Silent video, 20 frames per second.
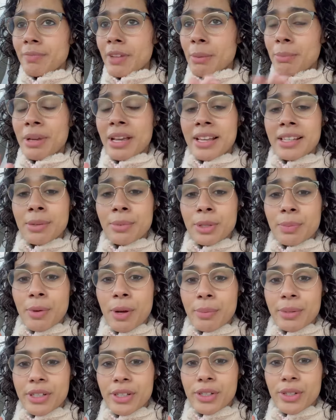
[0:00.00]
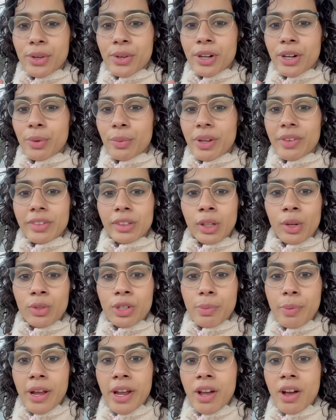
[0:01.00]
because I'm a small business owner. We have a loan
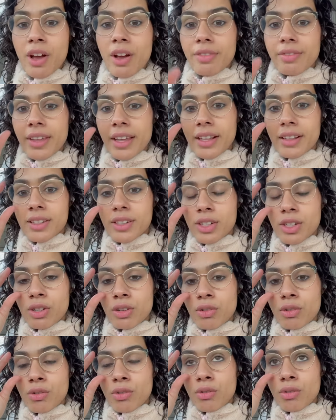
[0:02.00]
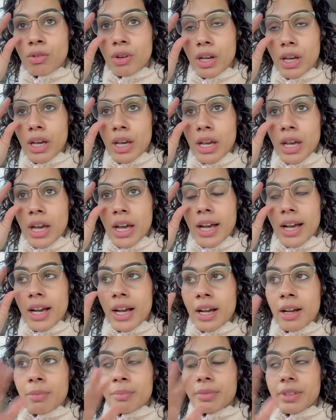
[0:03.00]
to pay off thanks to
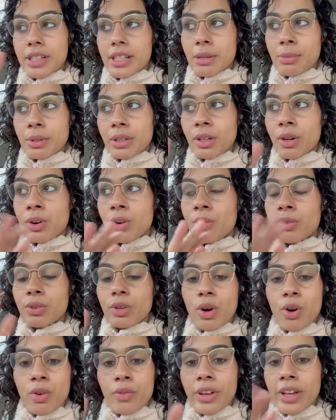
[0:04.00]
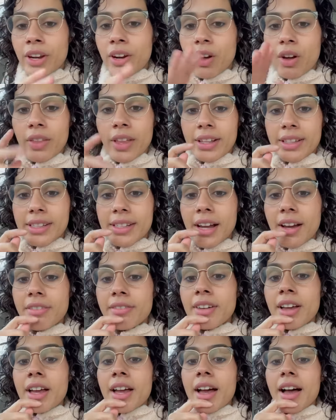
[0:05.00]
receive a loan, COVID, all that stuff.
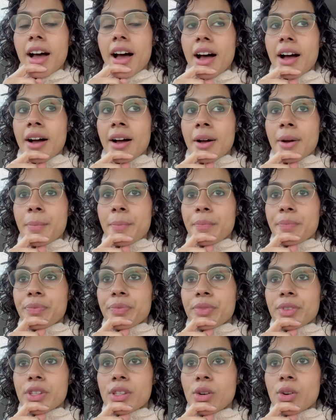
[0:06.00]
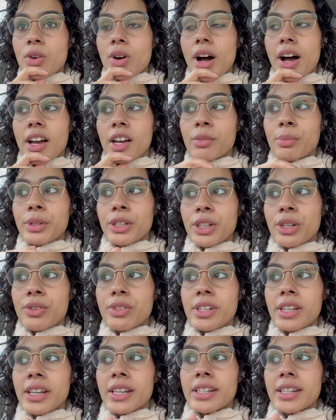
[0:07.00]
So I've been
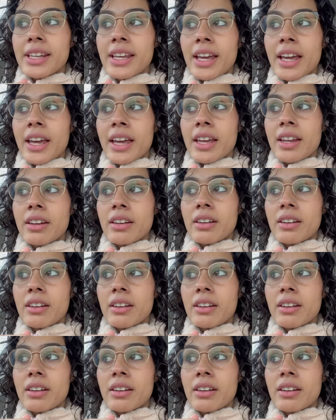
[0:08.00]
using it to get